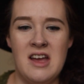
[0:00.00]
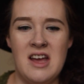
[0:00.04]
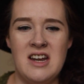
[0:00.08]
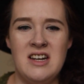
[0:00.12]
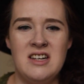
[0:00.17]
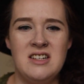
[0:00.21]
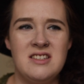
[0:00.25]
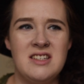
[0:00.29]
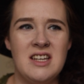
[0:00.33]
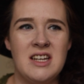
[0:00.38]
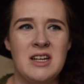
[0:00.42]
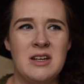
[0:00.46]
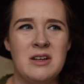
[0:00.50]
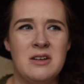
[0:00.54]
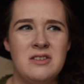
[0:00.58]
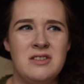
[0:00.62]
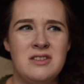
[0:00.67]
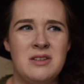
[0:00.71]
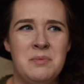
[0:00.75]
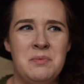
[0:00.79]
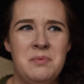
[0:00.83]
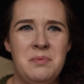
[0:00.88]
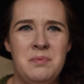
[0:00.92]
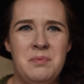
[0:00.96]
And it's like,
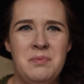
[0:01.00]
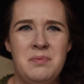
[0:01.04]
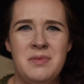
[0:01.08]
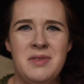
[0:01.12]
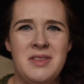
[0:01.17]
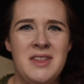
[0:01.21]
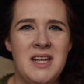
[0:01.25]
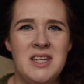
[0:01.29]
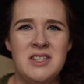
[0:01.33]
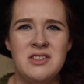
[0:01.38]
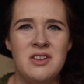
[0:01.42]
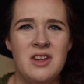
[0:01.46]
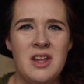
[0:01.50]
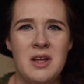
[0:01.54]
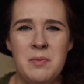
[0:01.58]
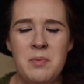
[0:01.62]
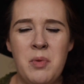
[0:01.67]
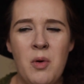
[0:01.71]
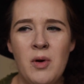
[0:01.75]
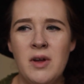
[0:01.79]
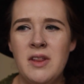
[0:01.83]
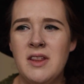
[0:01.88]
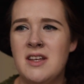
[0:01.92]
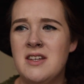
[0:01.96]
some things are like
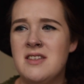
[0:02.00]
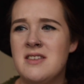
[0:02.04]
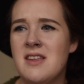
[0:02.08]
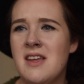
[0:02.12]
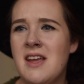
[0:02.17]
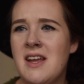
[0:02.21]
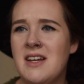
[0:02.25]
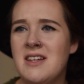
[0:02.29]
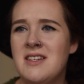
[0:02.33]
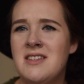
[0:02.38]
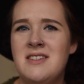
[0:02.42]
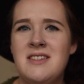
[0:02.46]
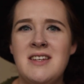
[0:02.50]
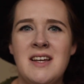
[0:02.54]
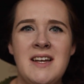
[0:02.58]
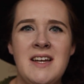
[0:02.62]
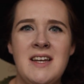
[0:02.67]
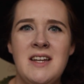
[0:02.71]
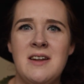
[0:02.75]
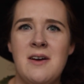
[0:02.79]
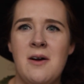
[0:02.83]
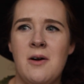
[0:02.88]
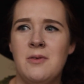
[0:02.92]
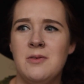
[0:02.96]
pointless, like
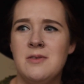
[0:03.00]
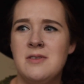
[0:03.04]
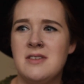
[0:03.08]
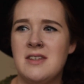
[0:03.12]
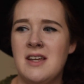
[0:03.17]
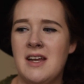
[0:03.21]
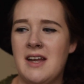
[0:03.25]
sticky notes.